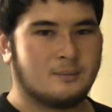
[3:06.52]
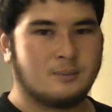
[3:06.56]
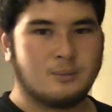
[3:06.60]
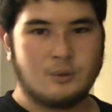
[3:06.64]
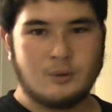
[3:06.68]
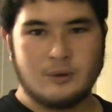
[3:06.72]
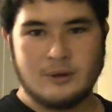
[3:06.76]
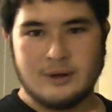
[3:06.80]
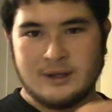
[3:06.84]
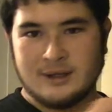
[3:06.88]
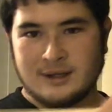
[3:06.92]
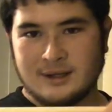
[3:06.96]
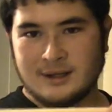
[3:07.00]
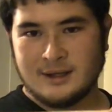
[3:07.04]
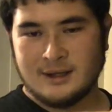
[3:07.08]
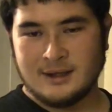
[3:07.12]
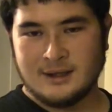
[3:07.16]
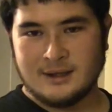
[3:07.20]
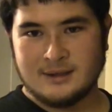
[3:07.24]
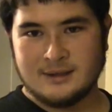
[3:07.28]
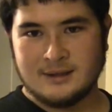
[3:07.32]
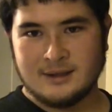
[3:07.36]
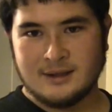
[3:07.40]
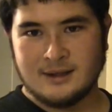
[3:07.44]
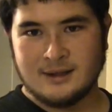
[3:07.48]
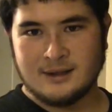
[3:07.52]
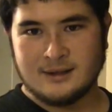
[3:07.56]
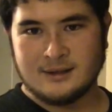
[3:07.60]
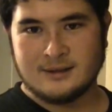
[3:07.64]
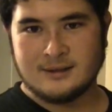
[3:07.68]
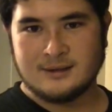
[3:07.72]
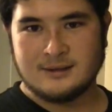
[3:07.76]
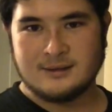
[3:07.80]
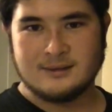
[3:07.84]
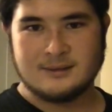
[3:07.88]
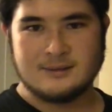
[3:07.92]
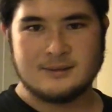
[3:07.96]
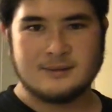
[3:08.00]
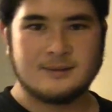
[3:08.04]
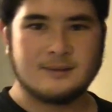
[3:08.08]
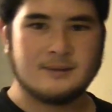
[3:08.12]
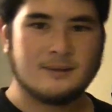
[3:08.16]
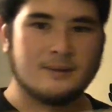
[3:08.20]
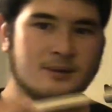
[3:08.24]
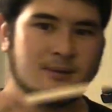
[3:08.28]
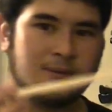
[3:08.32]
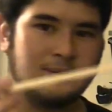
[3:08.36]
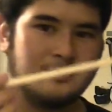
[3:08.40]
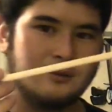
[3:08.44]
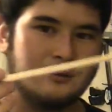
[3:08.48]
point and nock.
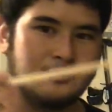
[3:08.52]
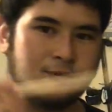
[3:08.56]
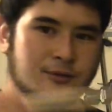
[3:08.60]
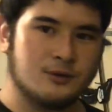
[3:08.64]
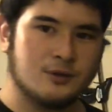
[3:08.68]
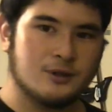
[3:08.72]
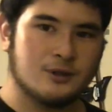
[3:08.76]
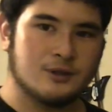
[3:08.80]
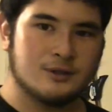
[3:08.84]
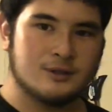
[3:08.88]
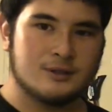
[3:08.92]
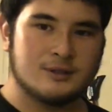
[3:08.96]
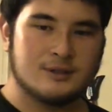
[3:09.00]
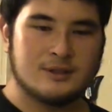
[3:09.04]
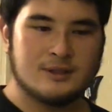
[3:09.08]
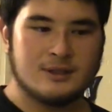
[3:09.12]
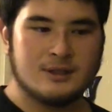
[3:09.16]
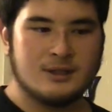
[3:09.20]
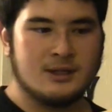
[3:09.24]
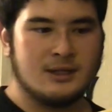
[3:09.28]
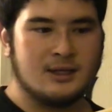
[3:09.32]
First,